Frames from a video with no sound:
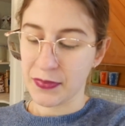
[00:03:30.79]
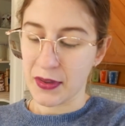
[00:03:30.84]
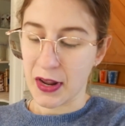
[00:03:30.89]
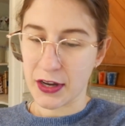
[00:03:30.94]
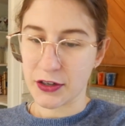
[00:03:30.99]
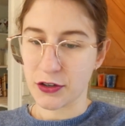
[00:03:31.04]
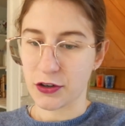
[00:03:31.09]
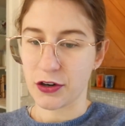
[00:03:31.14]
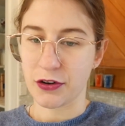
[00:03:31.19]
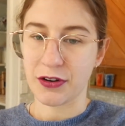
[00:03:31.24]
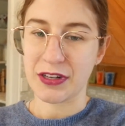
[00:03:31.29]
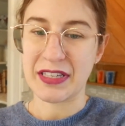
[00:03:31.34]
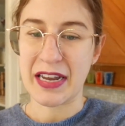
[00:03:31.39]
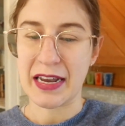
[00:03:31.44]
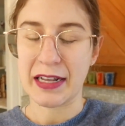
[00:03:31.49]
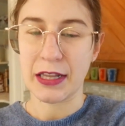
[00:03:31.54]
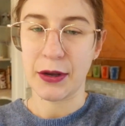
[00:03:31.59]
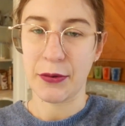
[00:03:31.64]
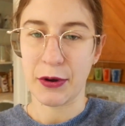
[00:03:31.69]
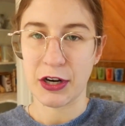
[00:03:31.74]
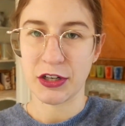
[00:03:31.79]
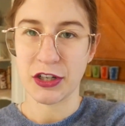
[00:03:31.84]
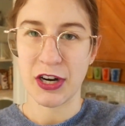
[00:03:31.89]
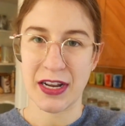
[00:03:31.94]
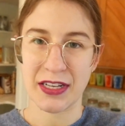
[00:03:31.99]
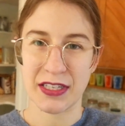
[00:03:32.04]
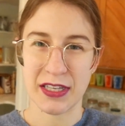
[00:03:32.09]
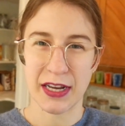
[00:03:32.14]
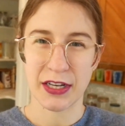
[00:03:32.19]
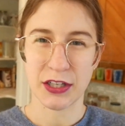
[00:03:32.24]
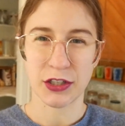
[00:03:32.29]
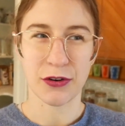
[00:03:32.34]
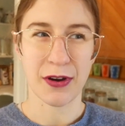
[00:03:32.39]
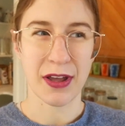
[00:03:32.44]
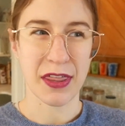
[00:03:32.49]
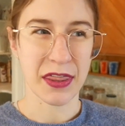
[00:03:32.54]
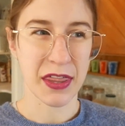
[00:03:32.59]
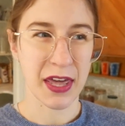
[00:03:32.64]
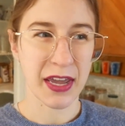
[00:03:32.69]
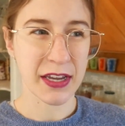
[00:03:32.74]
I don't know exactly what it translates to. I
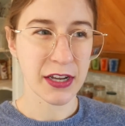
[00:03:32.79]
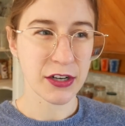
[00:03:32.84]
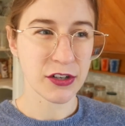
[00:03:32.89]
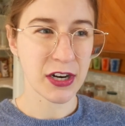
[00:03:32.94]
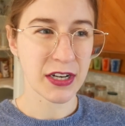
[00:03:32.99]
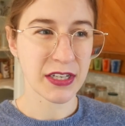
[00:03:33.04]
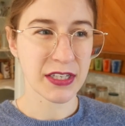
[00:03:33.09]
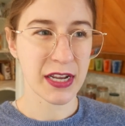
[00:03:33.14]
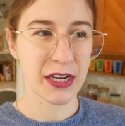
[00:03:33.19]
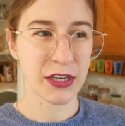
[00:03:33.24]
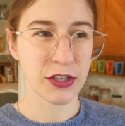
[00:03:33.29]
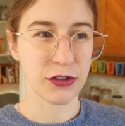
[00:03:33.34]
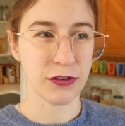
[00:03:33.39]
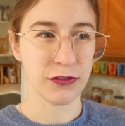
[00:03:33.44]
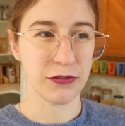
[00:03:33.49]
think it translates to